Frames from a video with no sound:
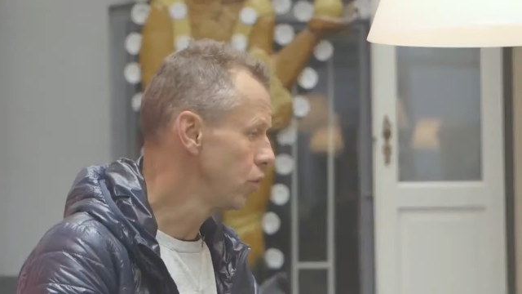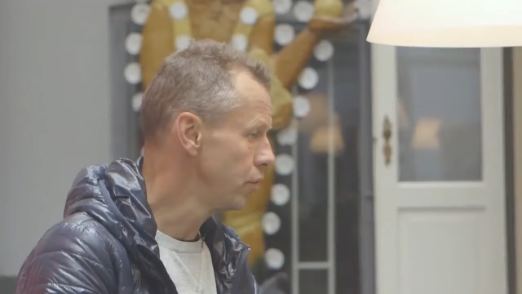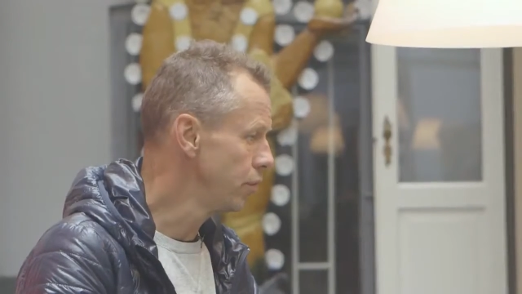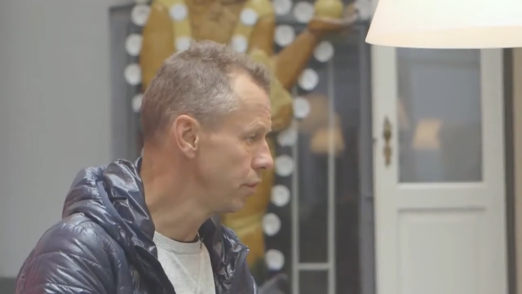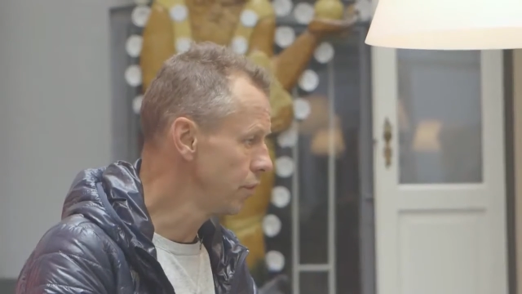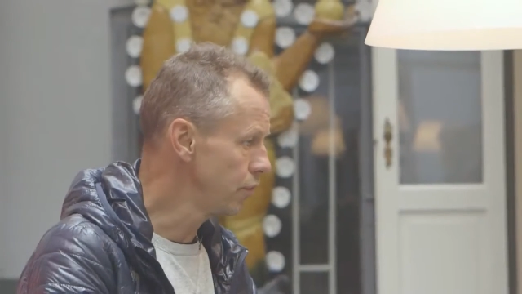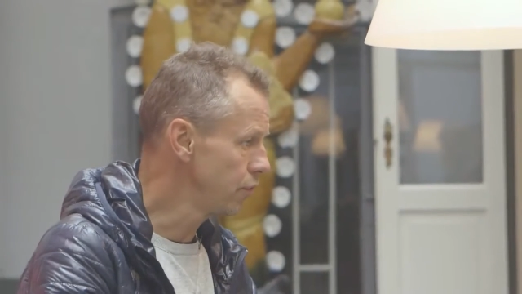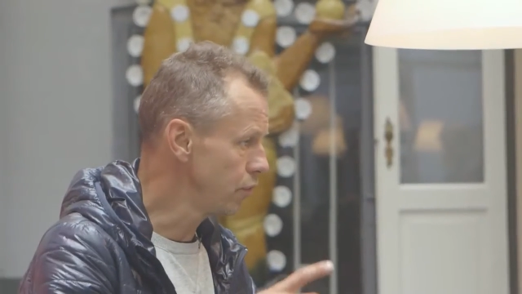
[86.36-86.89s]
do
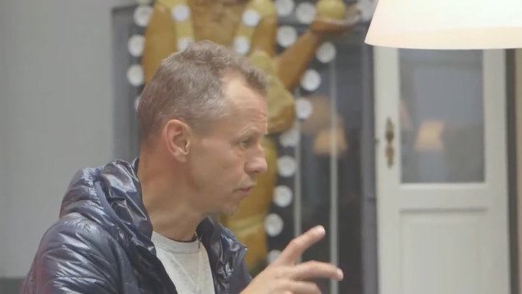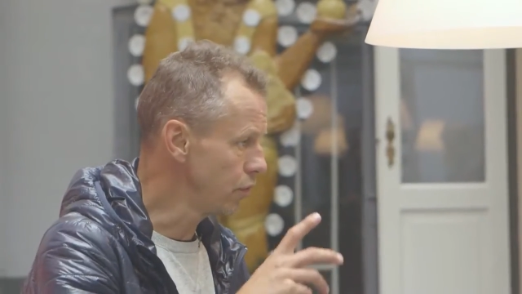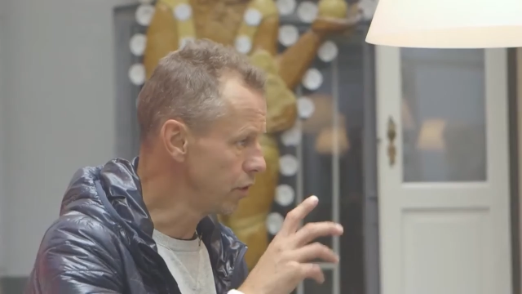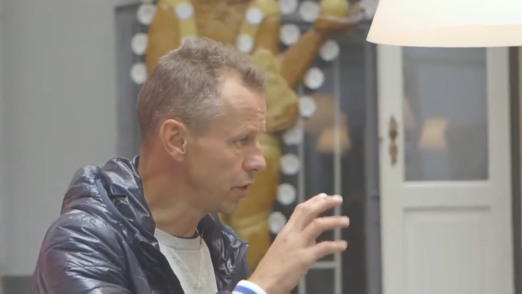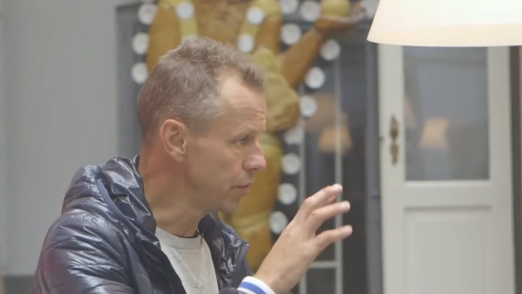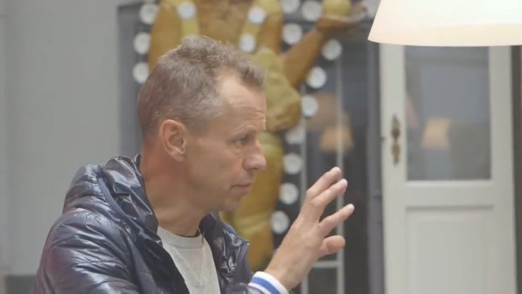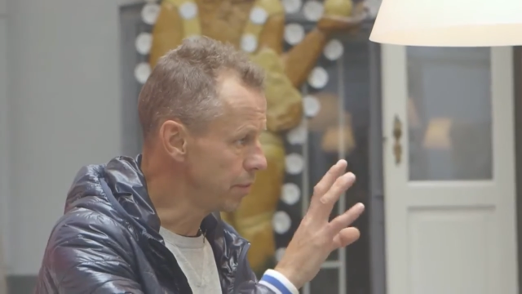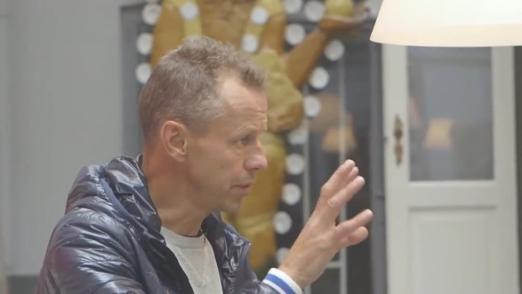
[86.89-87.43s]
this, you cannot do
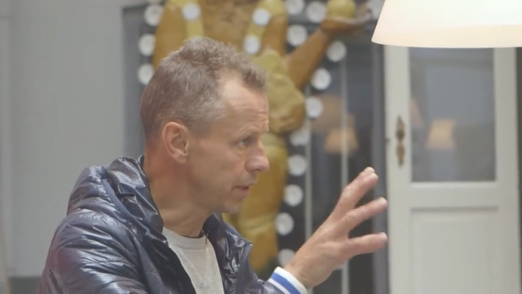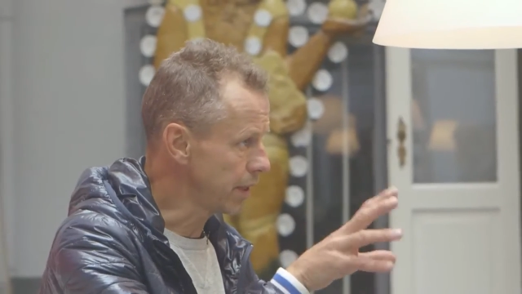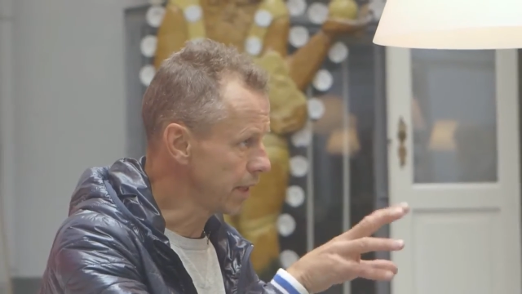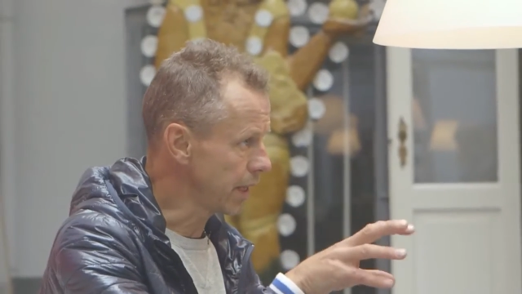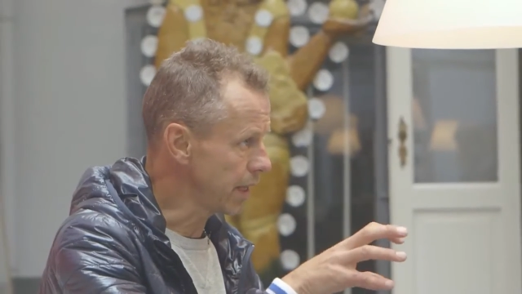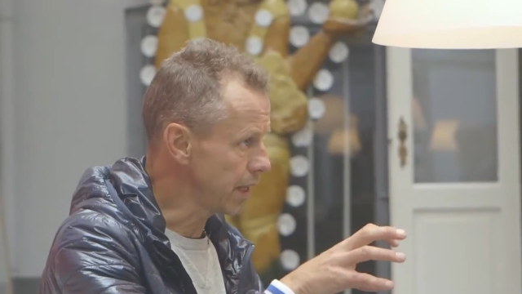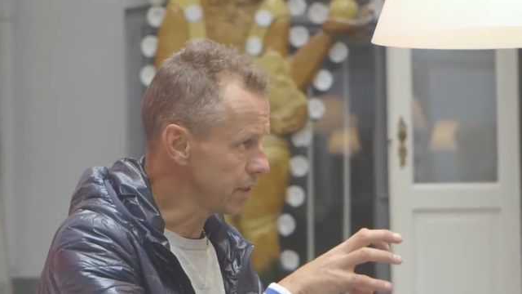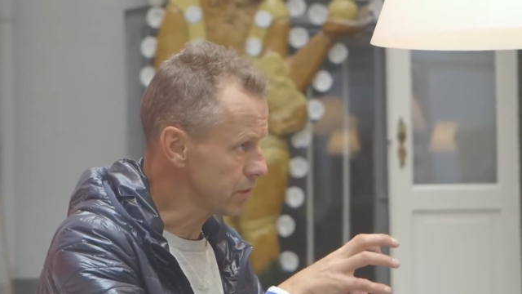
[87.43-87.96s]
that, you
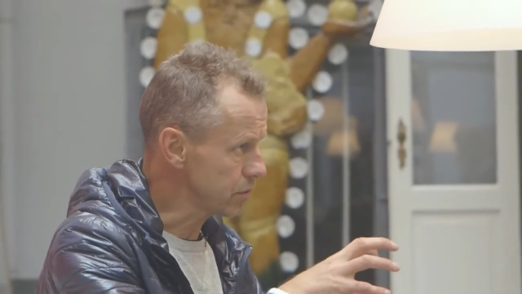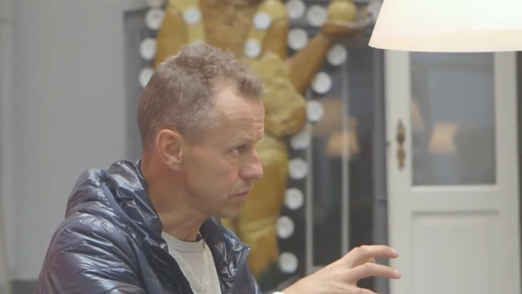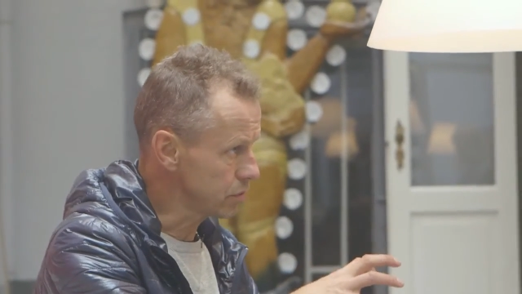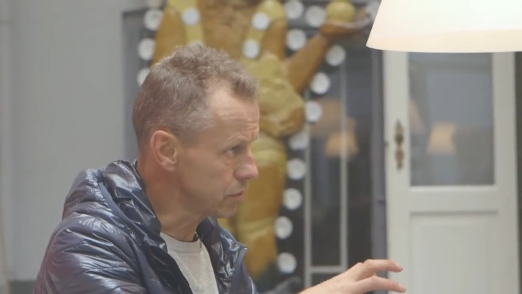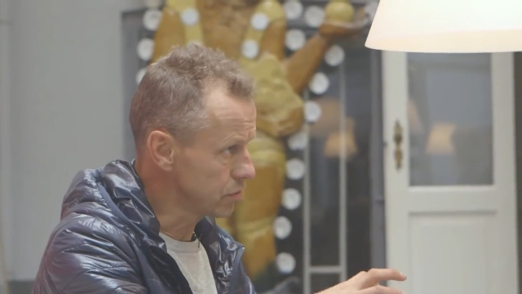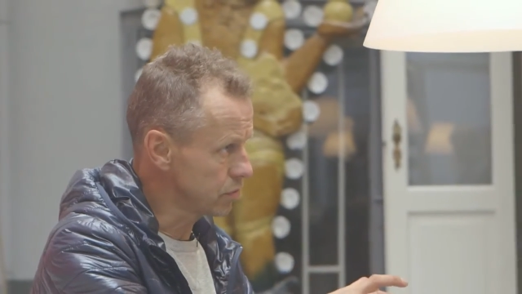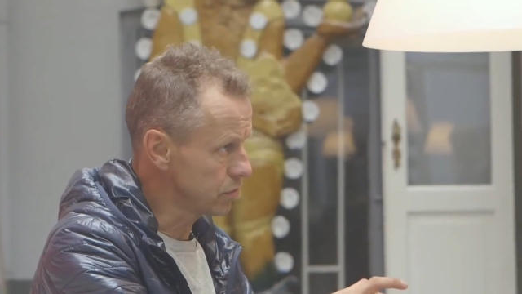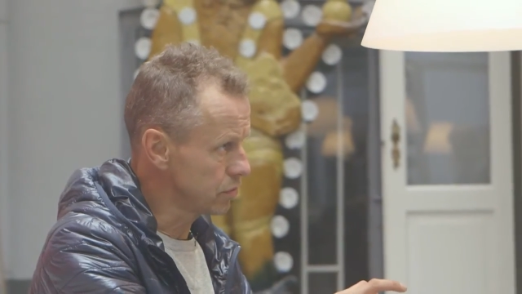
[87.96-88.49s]
can only do
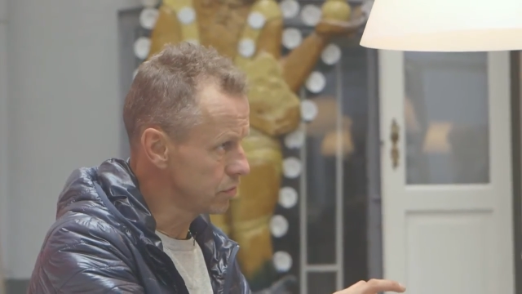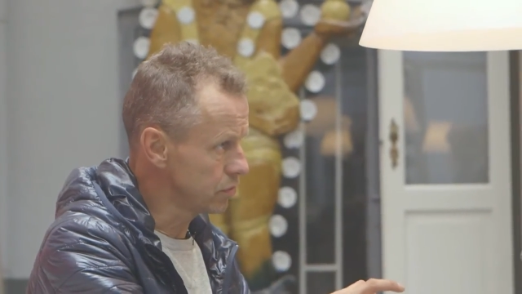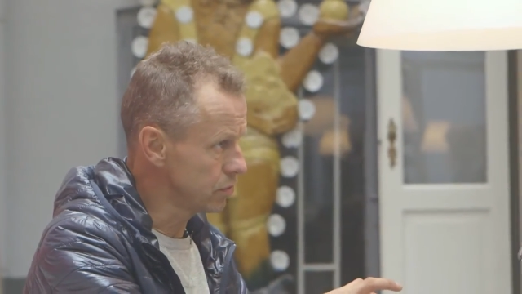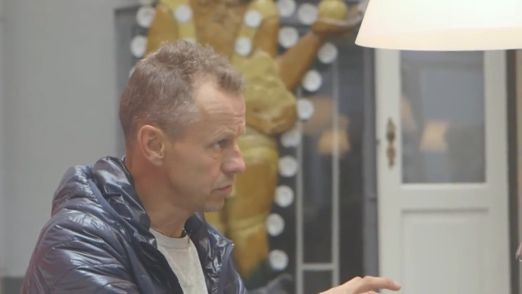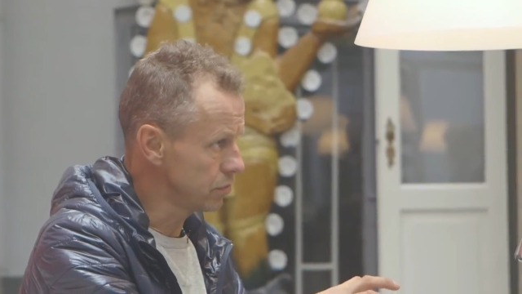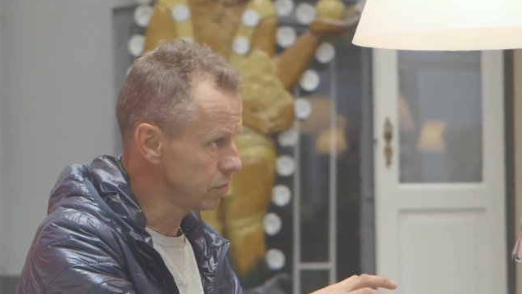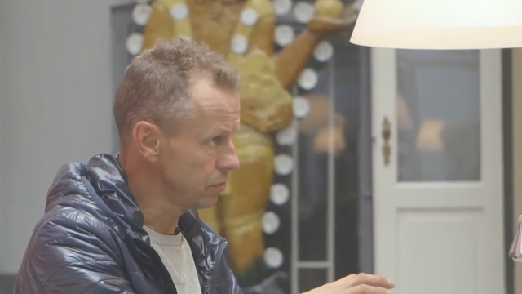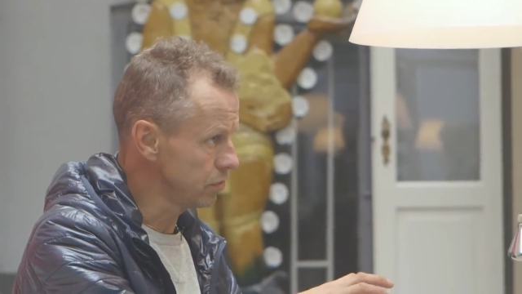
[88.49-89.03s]
this.
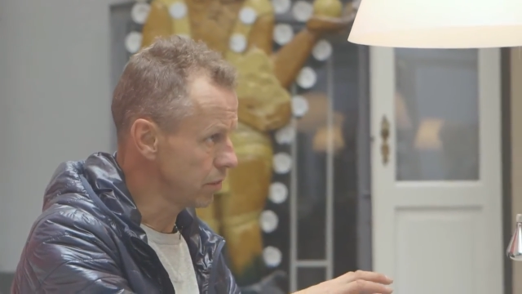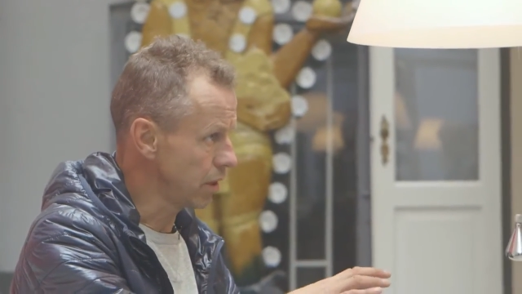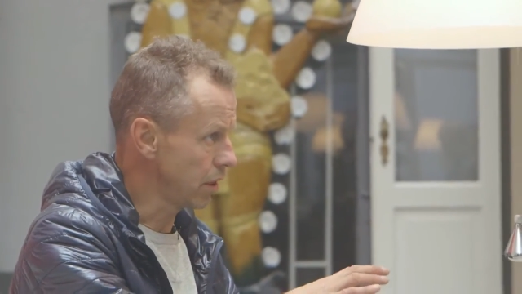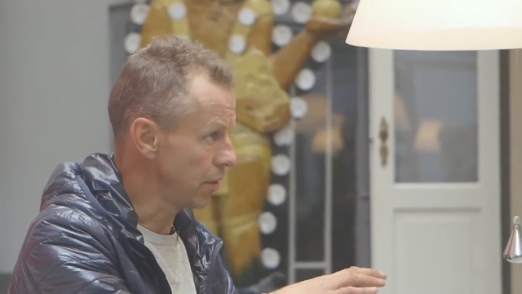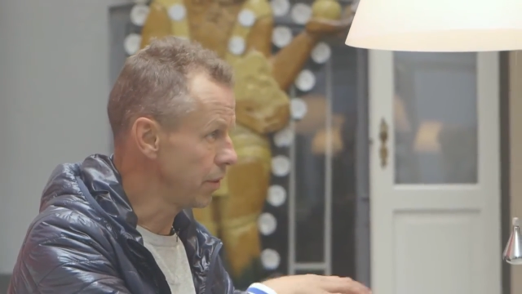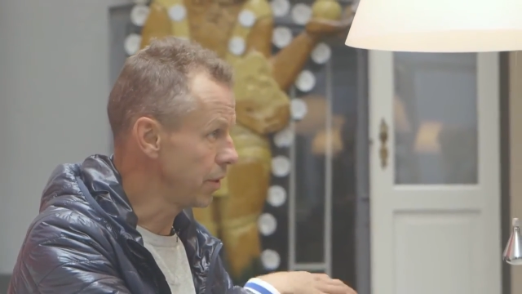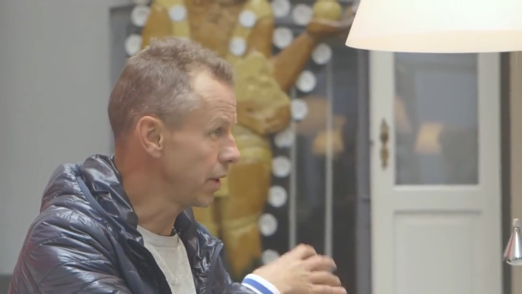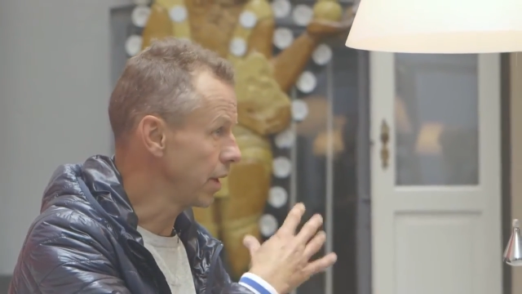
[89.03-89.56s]
Then
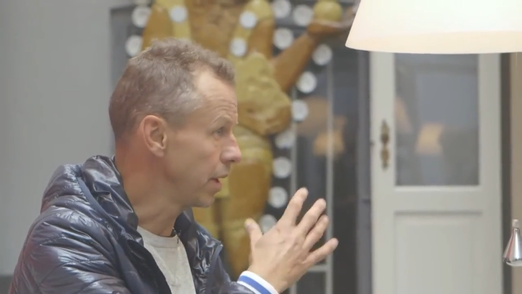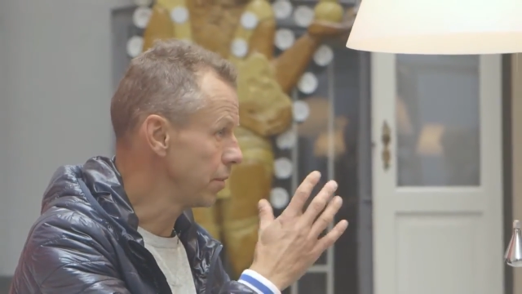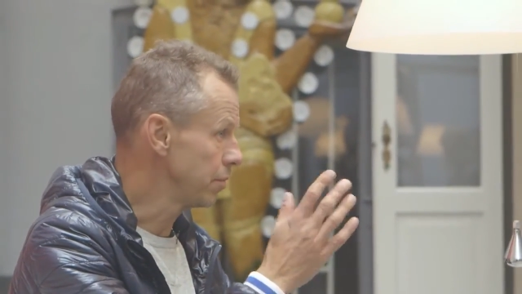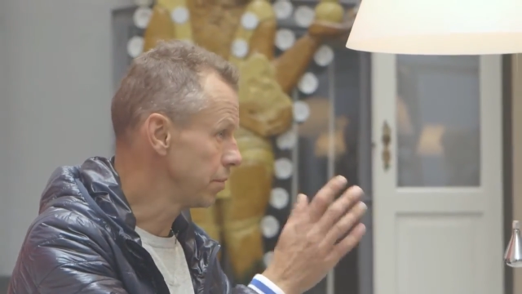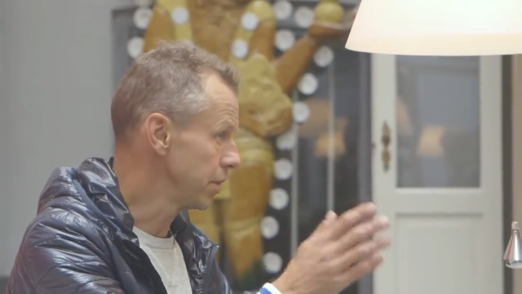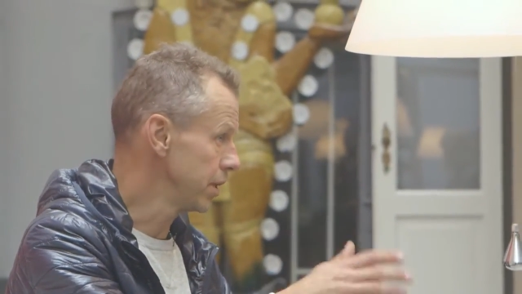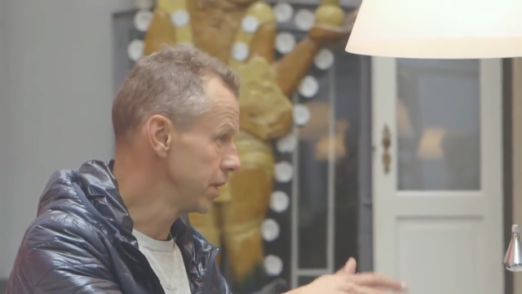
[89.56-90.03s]
the energy